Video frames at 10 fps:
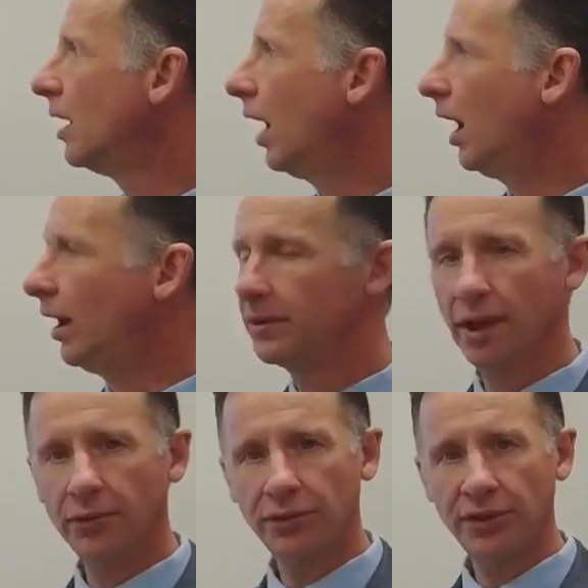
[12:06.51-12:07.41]

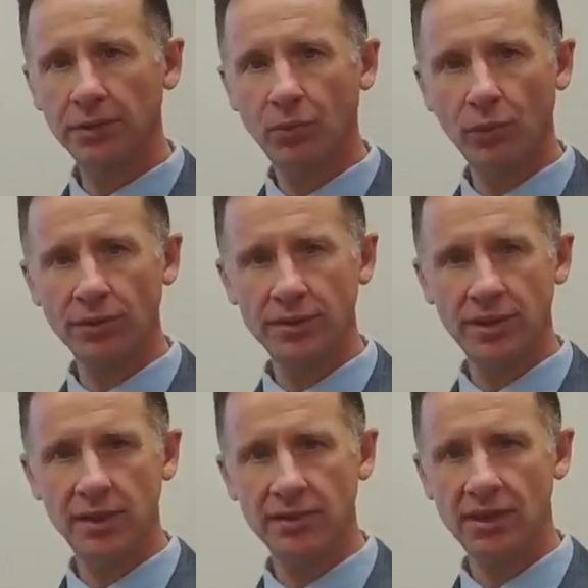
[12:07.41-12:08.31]
Another thing the board
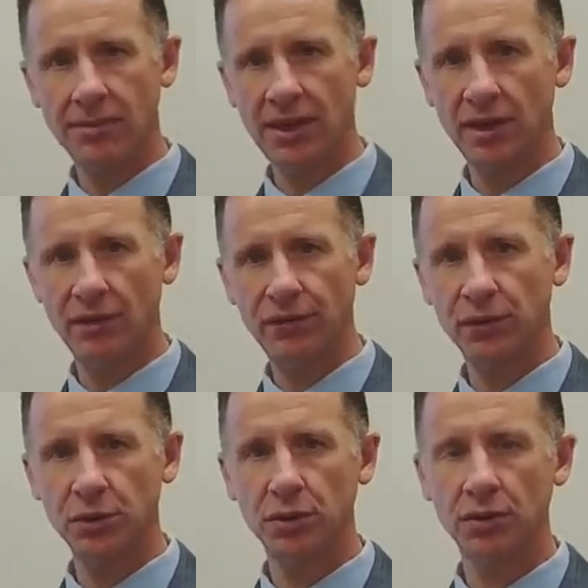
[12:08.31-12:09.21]
did is they made an
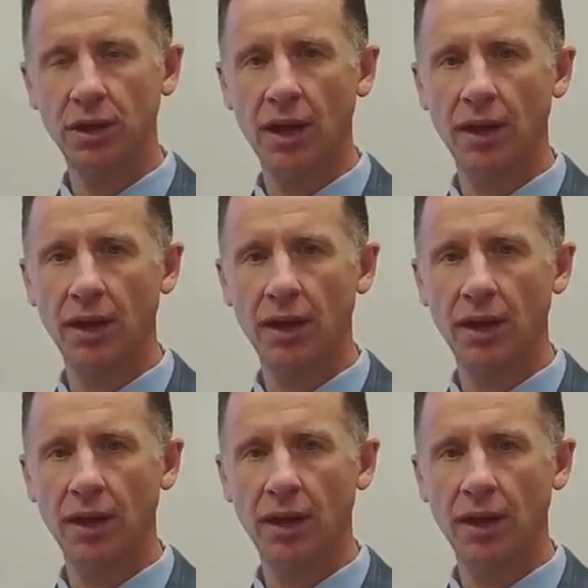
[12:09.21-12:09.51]
official,